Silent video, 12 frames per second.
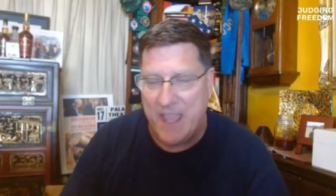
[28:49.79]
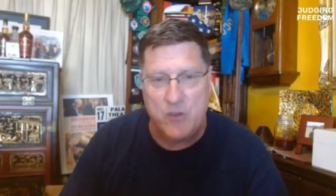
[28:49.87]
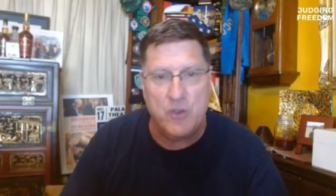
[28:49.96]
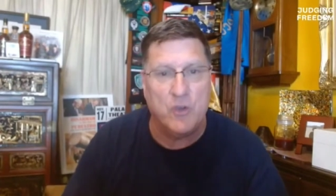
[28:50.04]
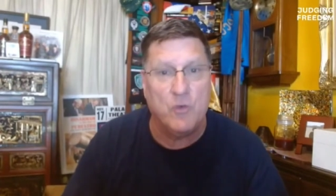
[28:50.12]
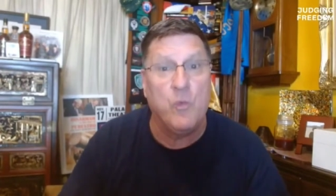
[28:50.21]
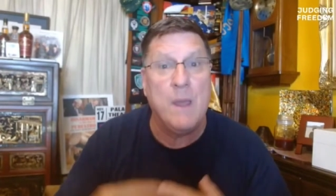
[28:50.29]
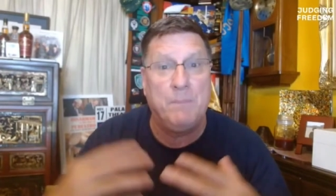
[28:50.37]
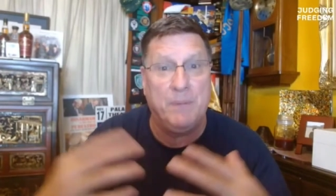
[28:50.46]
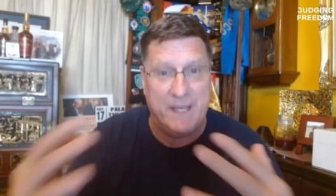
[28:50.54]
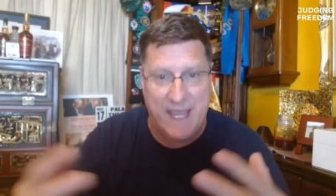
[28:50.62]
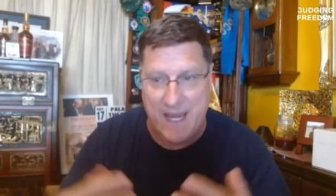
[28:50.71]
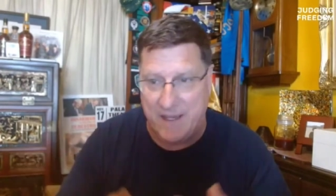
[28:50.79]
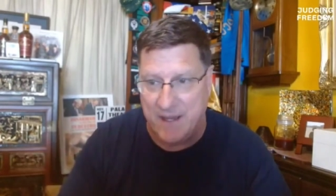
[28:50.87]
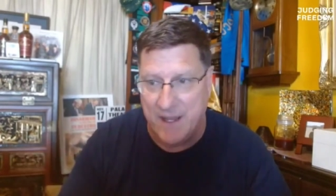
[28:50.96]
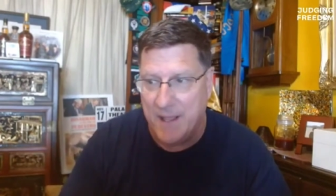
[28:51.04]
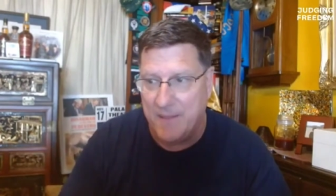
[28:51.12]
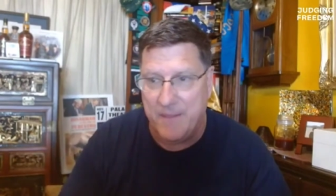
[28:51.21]
that you could
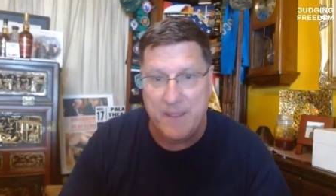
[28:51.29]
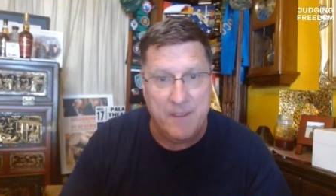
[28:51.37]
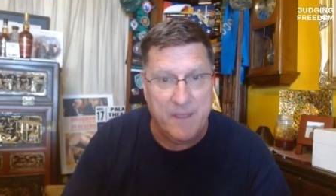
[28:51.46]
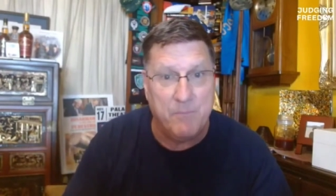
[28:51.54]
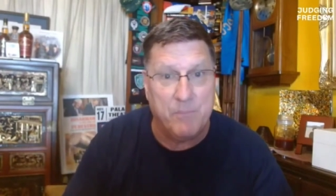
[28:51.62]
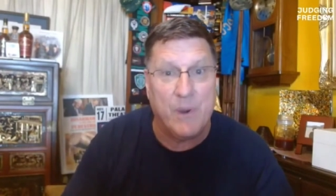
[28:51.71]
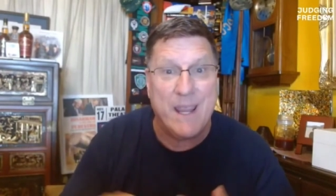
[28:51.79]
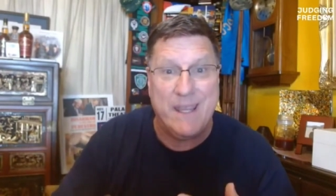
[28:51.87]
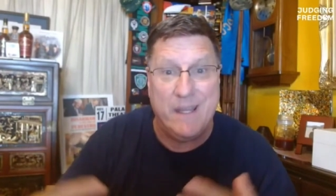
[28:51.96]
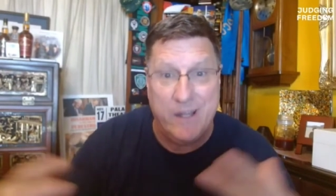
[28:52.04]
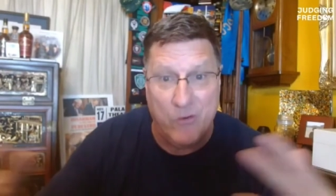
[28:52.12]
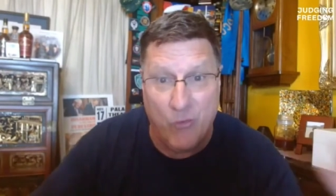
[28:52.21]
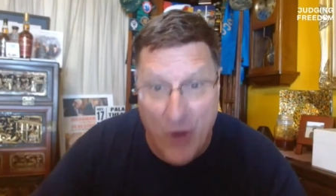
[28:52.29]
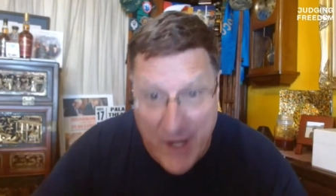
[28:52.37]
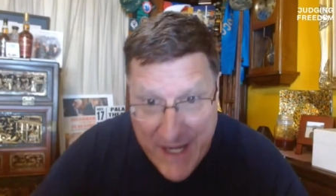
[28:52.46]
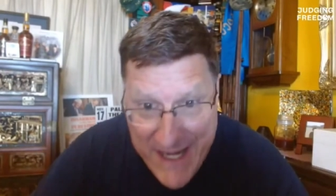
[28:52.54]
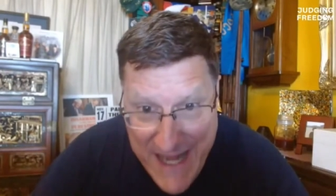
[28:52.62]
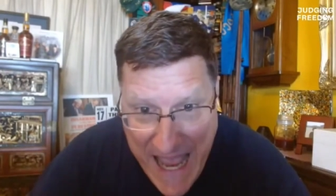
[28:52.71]
replicate the, the breaking
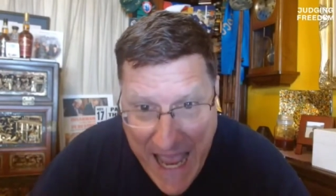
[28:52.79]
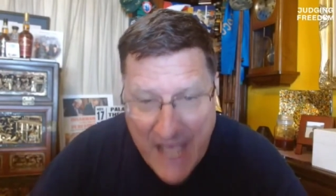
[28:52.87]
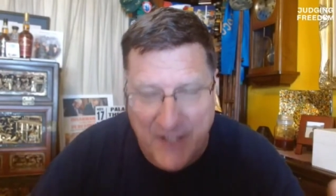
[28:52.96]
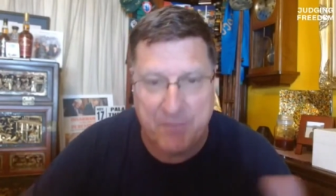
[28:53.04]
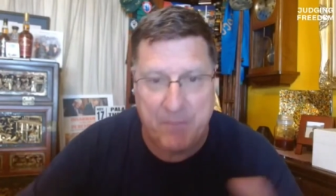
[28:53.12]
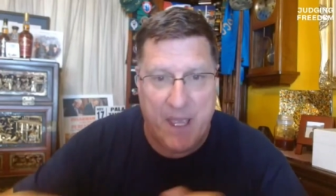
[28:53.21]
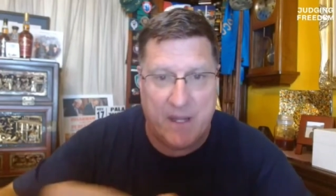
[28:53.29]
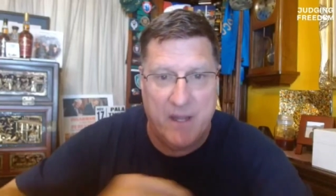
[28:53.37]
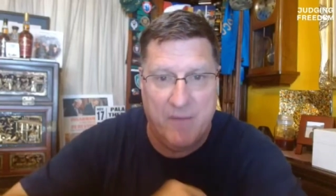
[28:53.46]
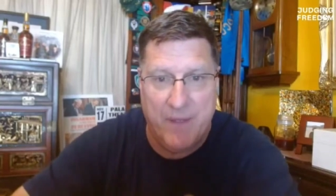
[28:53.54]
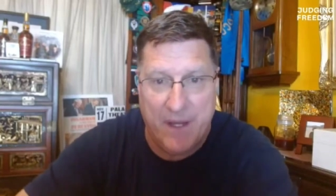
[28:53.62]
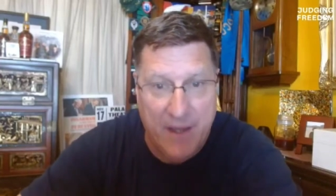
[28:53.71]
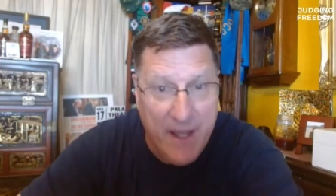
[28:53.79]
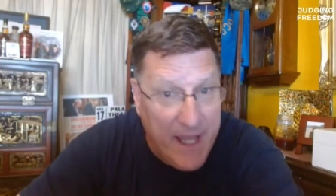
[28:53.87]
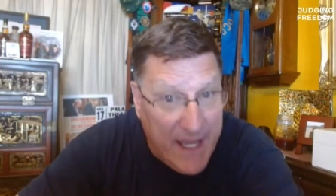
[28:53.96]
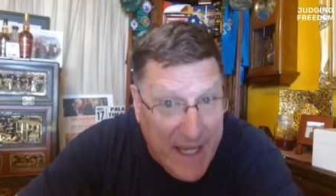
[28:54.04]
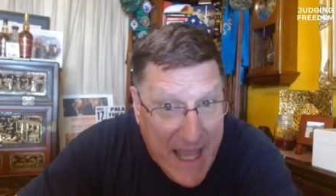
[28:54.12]
and running aspect of it.